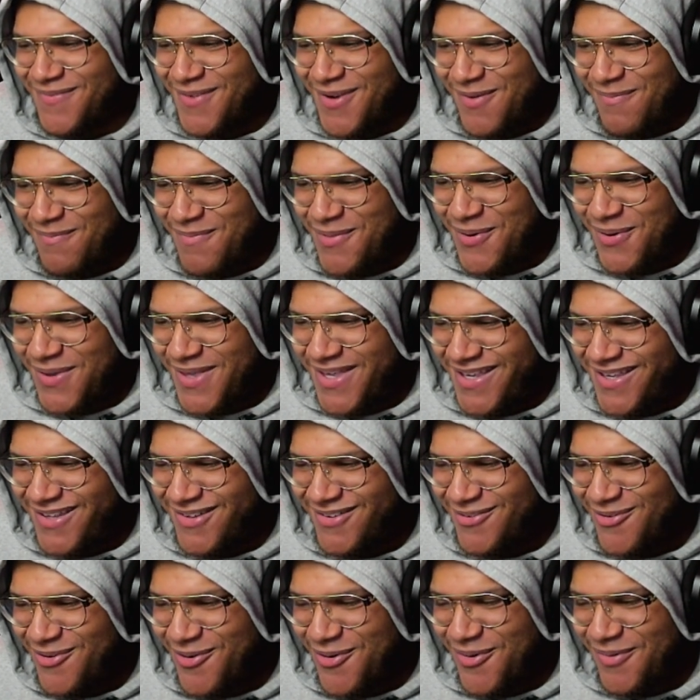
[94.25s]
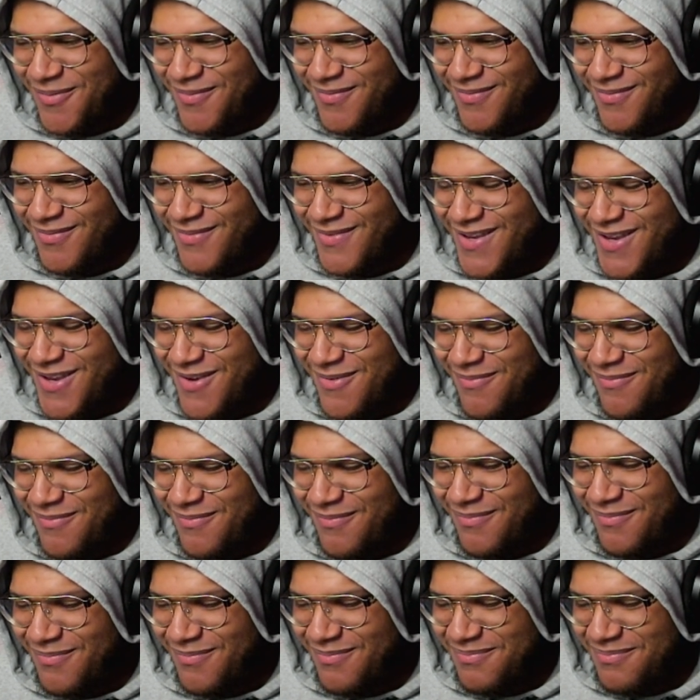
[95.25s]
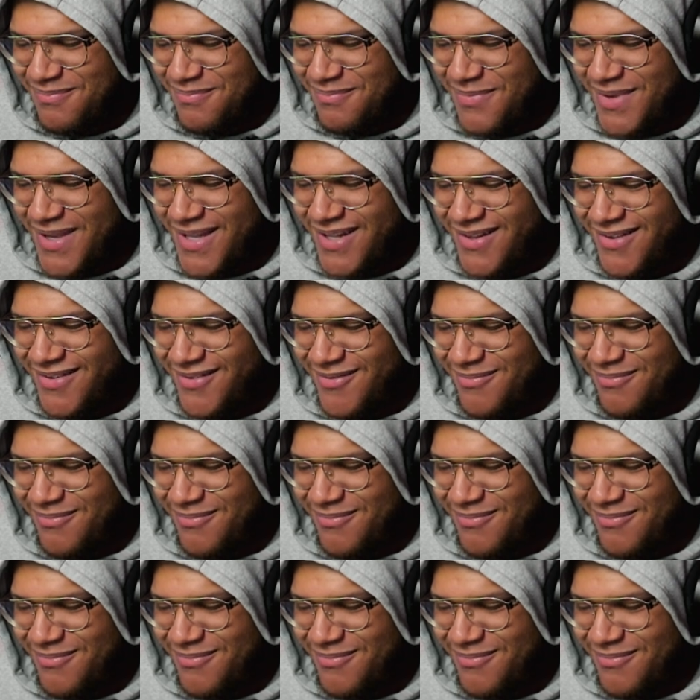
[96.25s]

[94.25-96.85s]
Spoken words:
Milky or. MITTY?